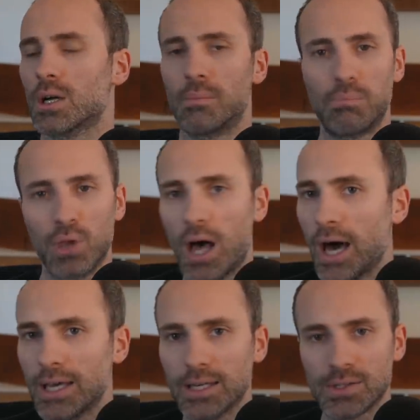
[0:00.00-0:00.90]

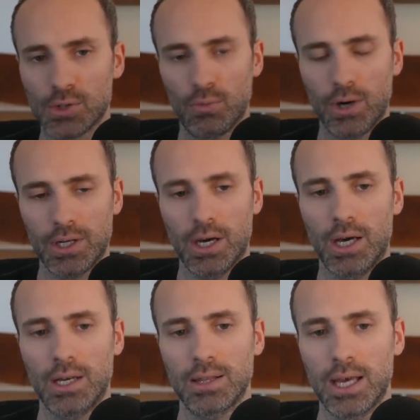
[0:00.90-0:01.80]
compliance or
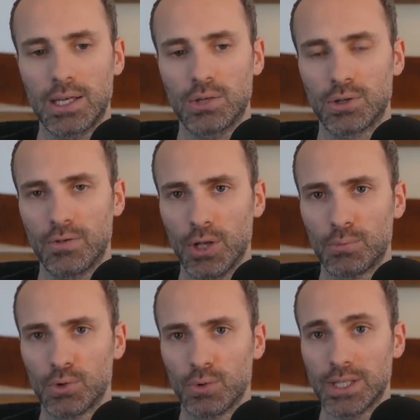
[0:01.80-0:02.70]
whatnot that your
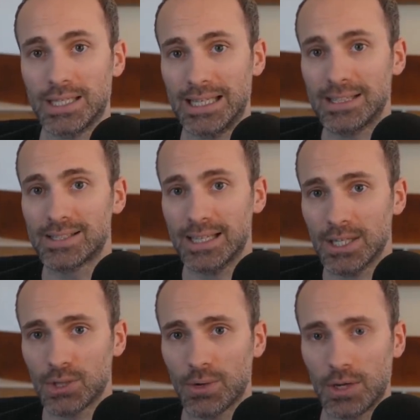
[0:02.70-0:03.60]
developer tooling needs to
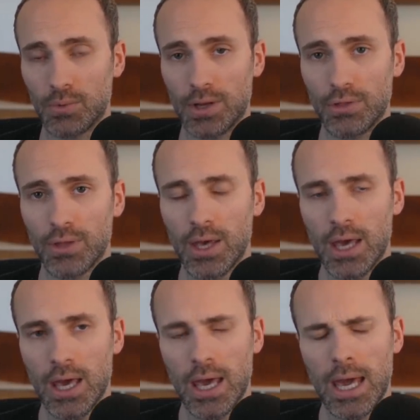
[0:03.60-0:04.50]
integrate with
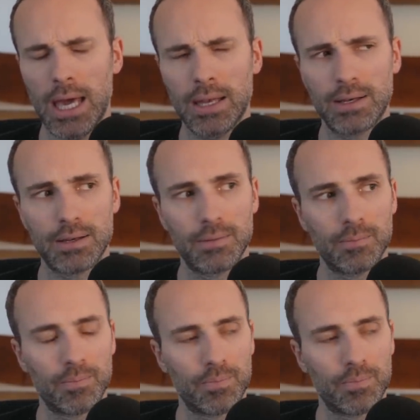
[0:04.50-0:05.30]
and